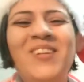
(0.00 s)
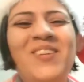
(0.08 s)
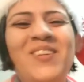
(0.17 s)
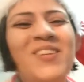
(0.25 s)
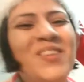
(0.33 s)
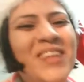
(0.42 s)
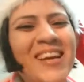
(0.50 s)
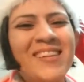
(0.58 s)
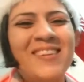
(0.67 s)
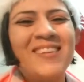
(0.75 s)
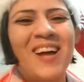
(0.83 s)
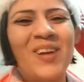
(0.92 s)
So
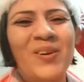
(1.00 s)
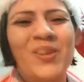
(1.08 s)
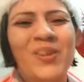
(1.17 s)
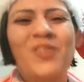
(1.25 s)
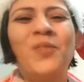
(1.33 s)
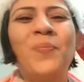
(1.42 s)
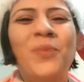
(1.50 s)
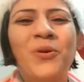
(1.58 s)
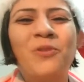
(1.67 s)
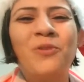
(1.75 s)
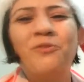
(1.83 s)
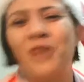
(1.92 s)
today's color is a
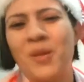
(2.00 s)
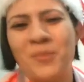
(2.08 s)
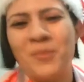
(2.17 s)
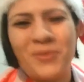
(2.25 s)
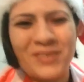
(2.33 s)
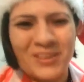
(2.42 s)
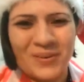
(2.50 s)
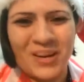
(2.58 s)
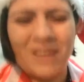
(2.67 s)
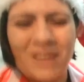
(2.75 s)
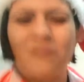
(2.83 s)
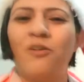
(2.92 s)
beautiful emerald
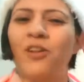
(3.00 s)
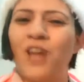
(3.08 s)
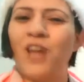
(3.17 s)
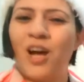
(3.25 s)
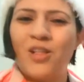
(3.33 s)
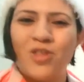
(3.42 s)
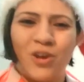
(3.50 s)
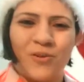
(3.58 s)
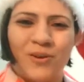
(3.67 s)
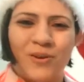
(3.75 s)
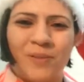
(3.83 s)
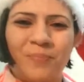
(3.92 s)
green for the heart
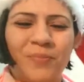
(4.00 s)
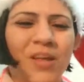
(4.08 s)
chakra.